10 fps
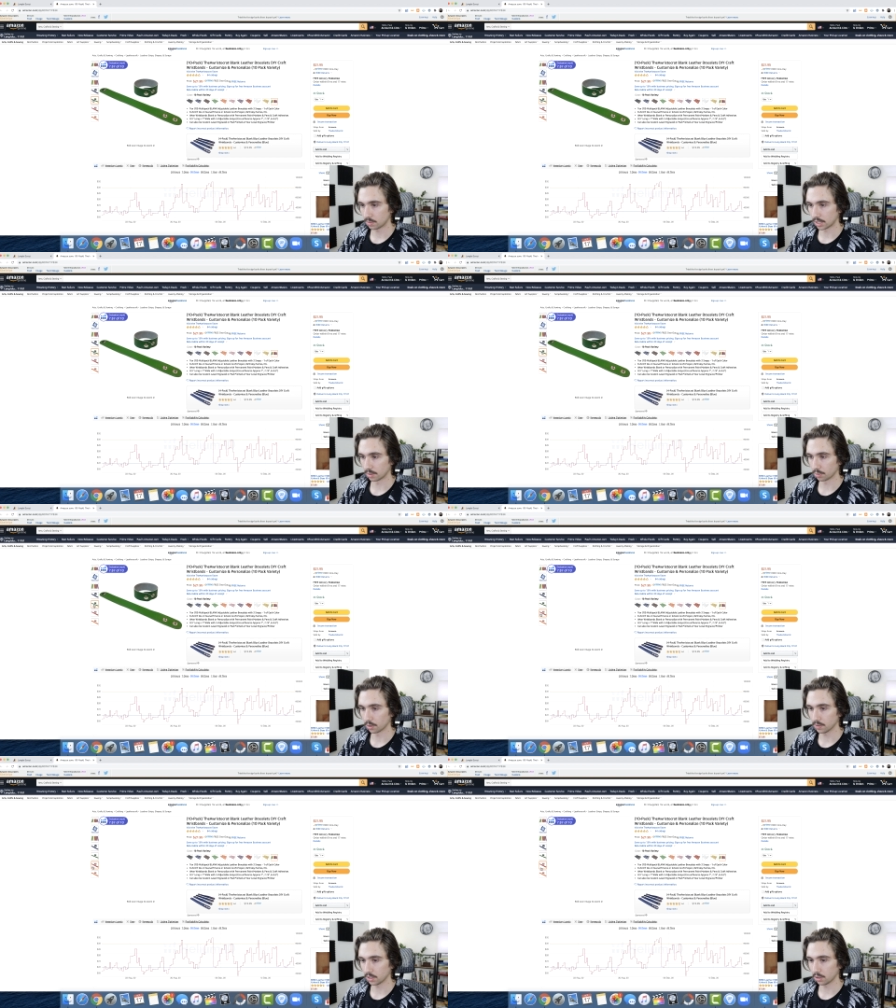We can
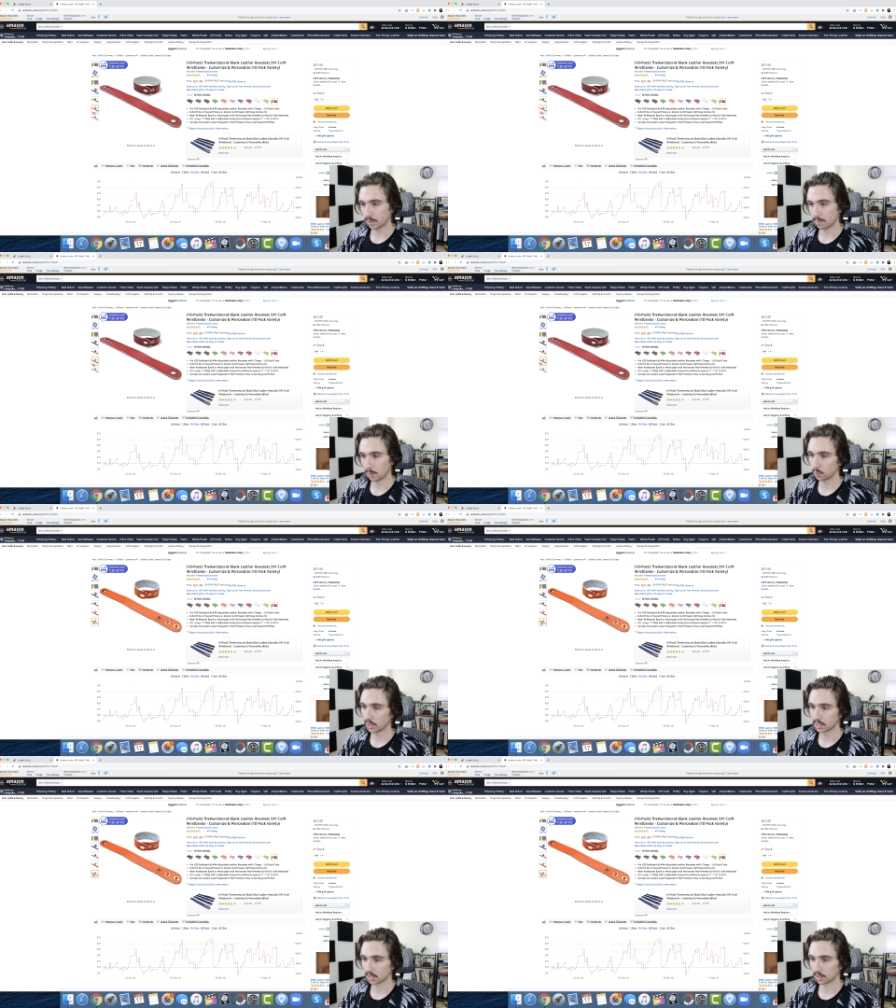improve it a little bit. Maybe
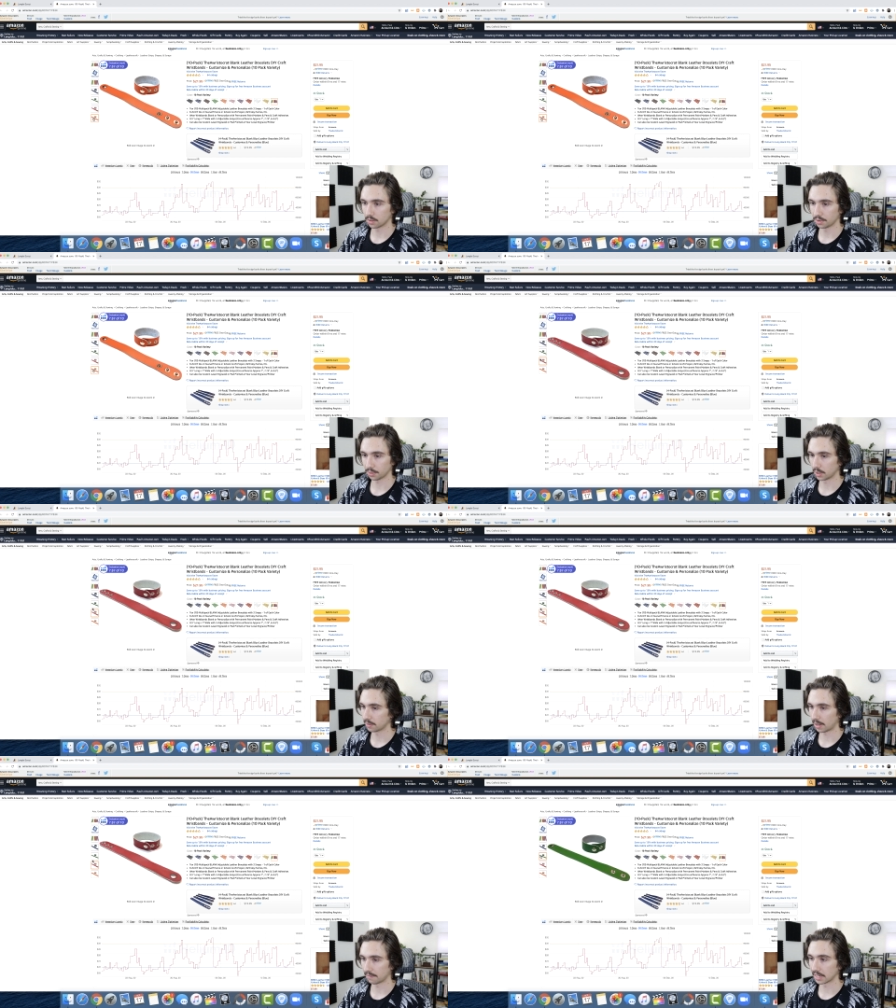we could sell three
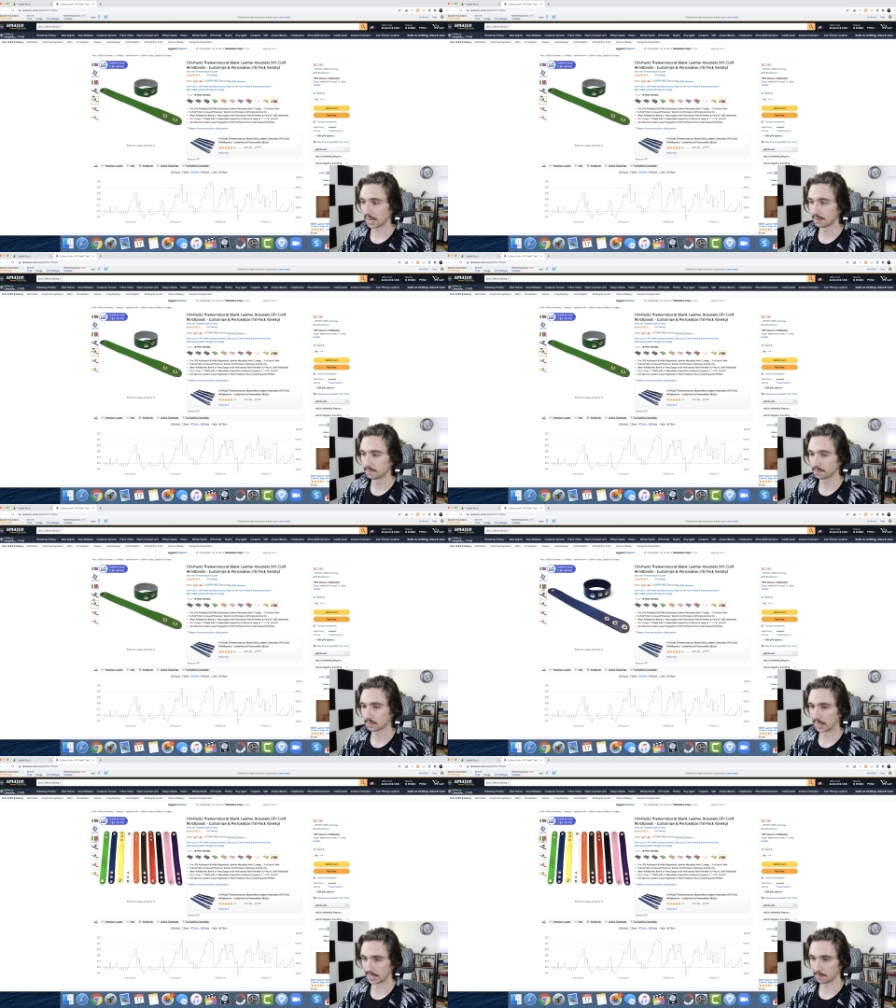to five a day
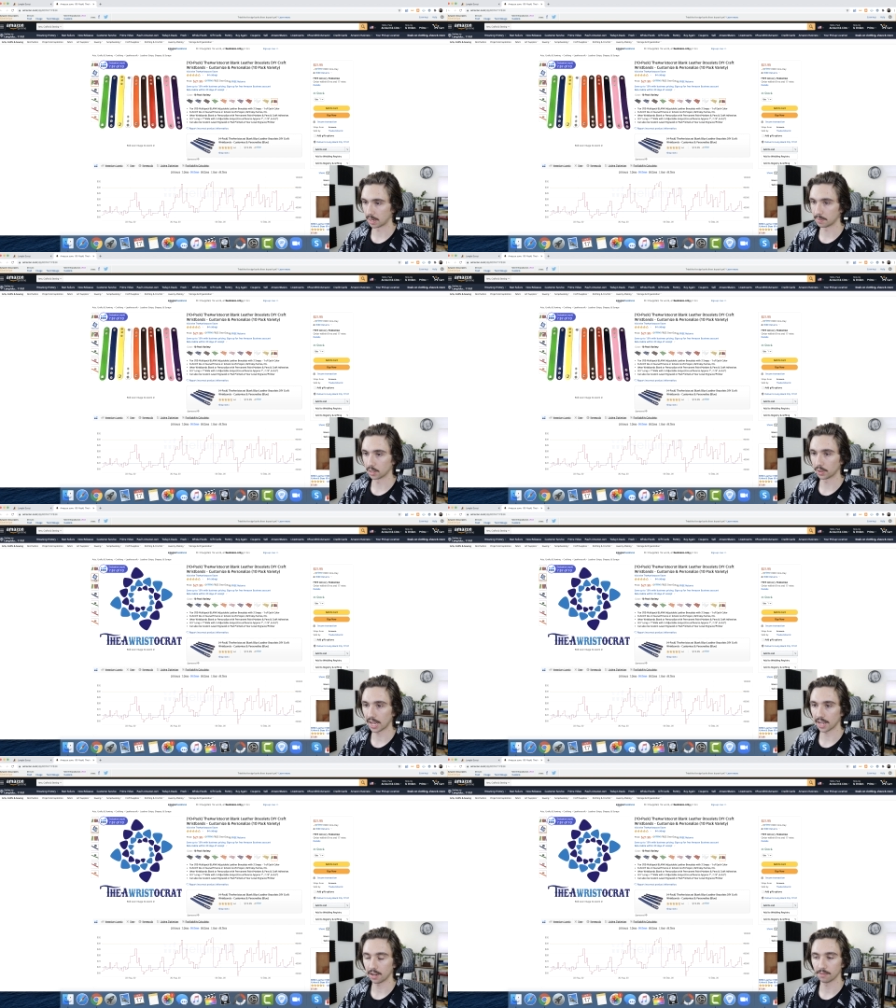and that might be
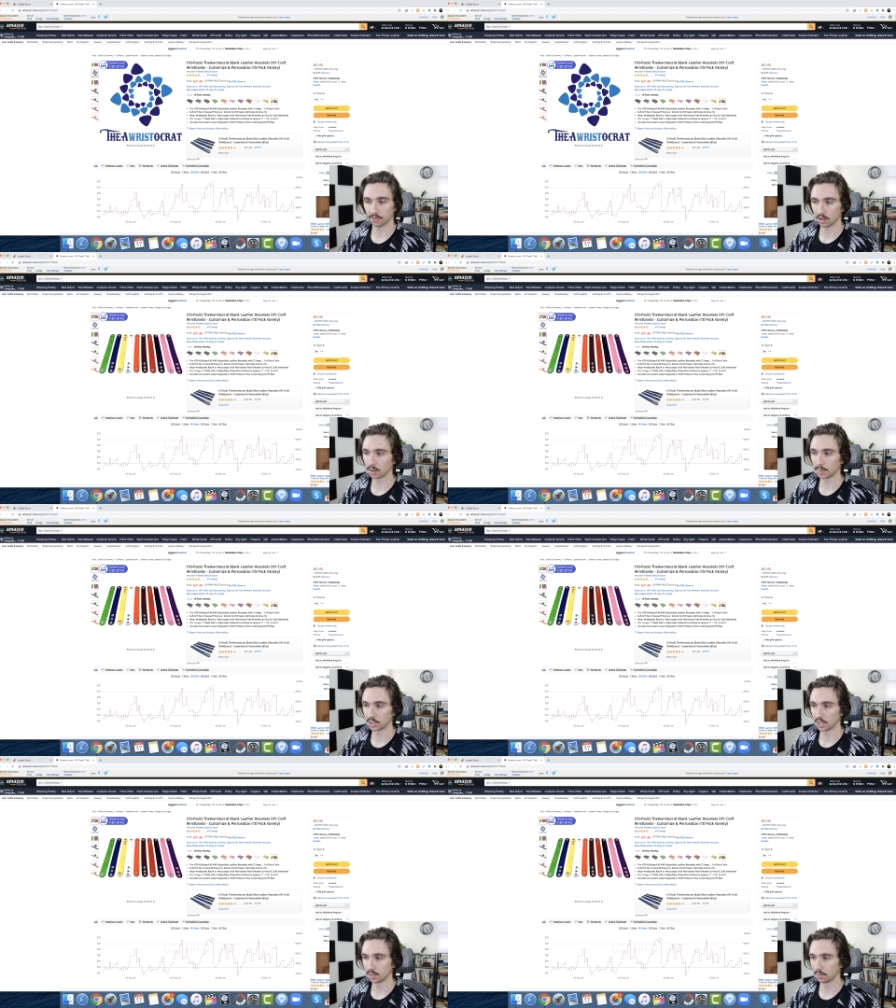okay for our
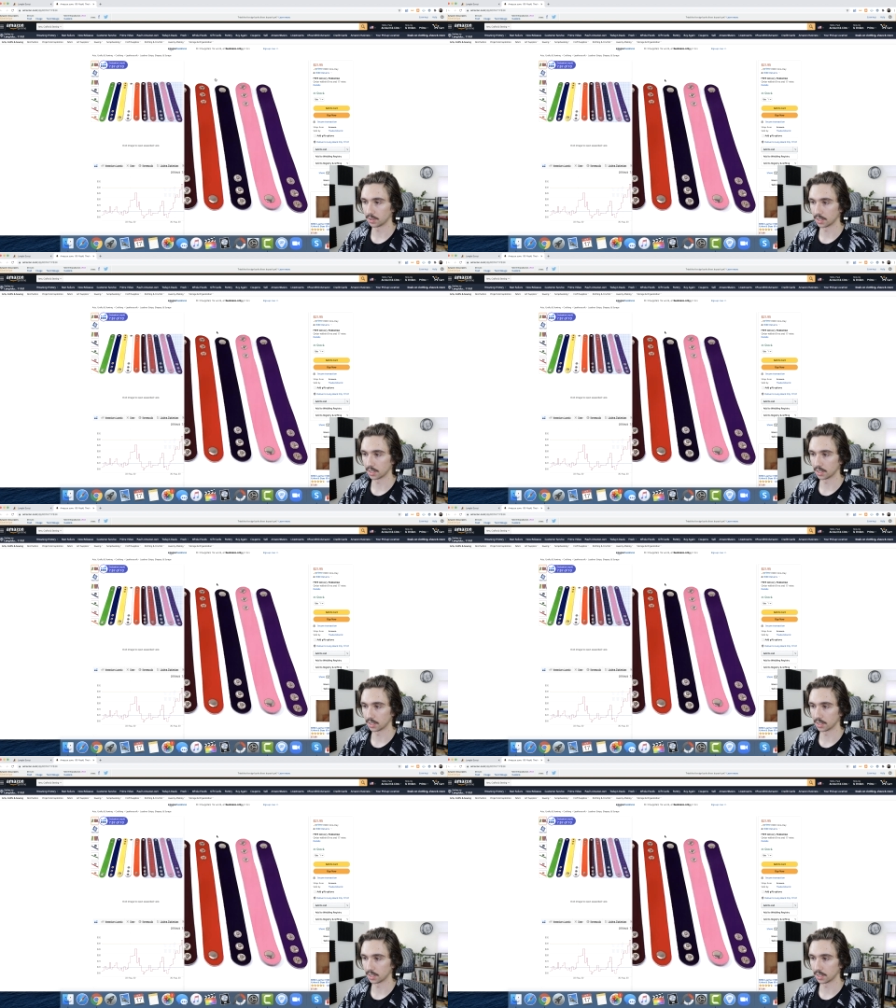budget with